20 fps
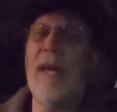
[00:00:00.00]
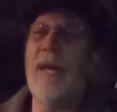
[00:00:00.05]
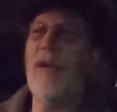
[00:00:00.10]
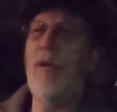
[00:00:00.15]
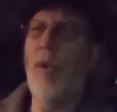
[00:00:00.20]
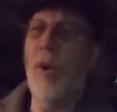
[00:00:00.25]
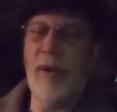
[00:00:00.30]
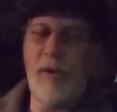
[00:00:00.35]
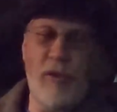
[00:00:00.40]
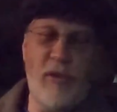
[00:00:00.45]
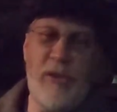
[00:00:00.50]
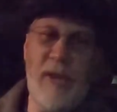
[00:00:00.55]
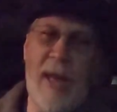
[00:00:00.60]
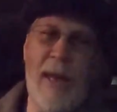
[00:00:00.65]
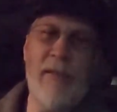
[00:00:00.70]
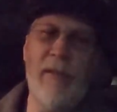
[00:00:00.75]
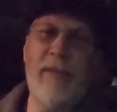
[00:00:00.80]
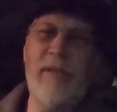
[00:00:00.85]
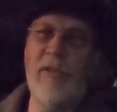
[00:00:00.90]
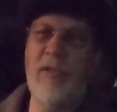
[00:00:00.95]
You
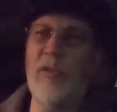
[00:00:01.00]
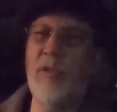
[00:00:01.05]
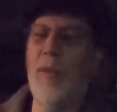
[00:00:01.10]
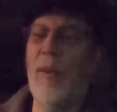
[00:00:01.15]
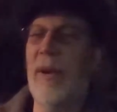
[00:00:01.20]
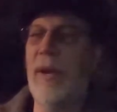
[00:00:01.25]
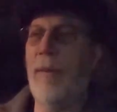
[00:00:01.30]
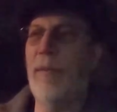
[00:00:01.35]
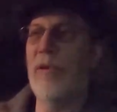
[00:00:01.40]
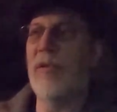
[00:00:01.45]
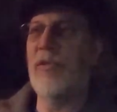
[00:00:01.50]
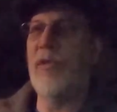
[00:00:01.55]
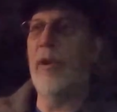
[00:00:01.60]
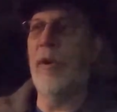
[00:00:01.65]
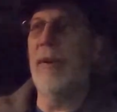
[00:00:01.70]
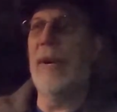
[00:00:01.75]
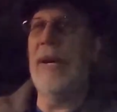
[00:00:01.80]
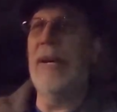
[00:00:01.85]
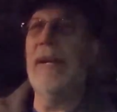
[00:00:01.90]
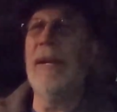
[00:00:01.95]
understand that this is what he was
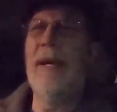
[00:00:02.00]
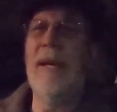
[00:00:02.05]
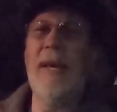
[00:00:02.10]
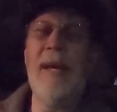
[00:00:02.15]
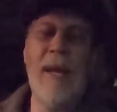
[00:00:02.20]
doing.